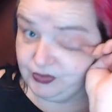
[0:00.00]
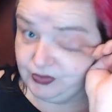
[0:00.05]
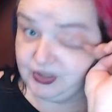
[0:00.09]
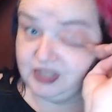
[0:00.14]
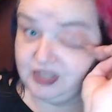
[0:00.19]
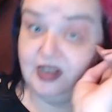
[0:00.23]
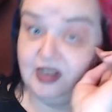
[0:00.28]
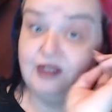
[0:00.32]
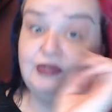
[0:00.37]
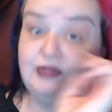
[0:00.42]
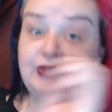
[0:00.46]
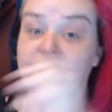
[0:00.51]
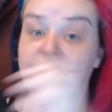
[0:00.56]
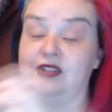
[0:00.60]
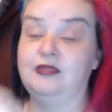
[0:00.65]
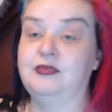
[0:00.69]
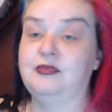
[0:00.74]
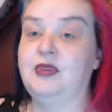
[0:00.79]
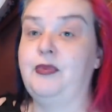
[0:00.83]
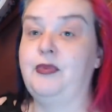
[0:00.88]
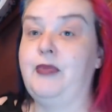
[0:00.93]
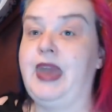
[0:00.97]
my sofa
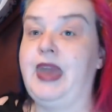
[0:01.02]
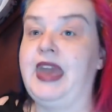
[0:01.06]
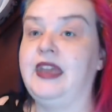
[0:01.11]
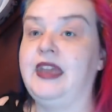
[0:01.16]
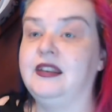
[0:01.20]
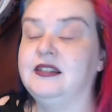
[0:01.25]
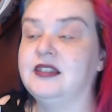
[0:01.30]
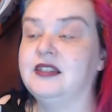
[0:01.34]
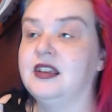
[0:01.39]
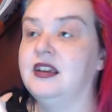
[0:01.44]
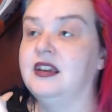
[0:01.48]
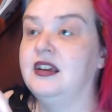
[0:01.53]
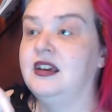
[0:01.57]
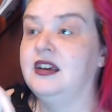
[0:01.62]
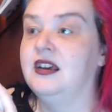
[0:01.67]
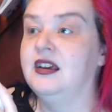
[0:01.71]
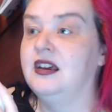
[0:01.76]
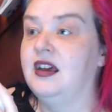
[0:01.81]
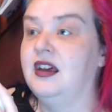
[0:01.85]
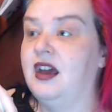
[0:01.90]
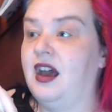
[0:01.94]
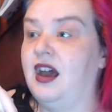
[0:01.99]
than my bed,
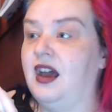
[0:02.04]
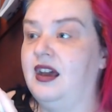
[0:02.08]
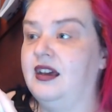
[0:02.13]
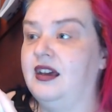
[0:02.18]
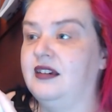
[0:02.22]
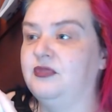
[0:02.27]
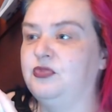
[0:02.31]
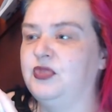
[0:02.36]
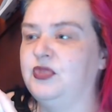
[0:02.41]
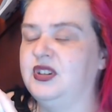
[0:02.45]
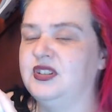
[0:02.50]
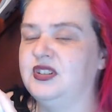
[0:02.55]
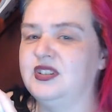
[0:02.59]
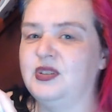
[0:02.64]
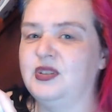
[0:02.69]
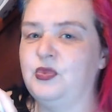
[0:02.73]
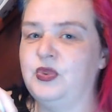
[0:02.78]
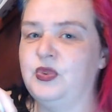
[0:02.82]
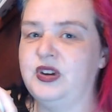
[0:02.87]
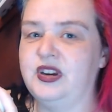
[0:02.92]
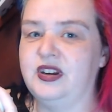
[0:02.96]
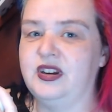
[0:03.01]
because I
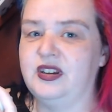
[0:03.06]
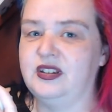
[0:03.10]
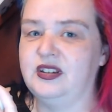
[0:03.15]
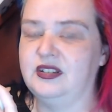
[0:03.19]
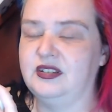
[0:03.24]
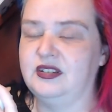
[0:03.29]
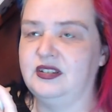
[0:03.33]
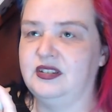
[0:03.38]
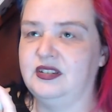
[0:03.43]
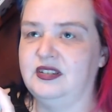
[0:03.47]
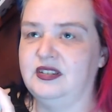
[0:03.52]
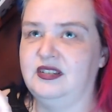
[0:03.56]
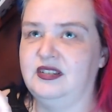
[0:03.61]
worked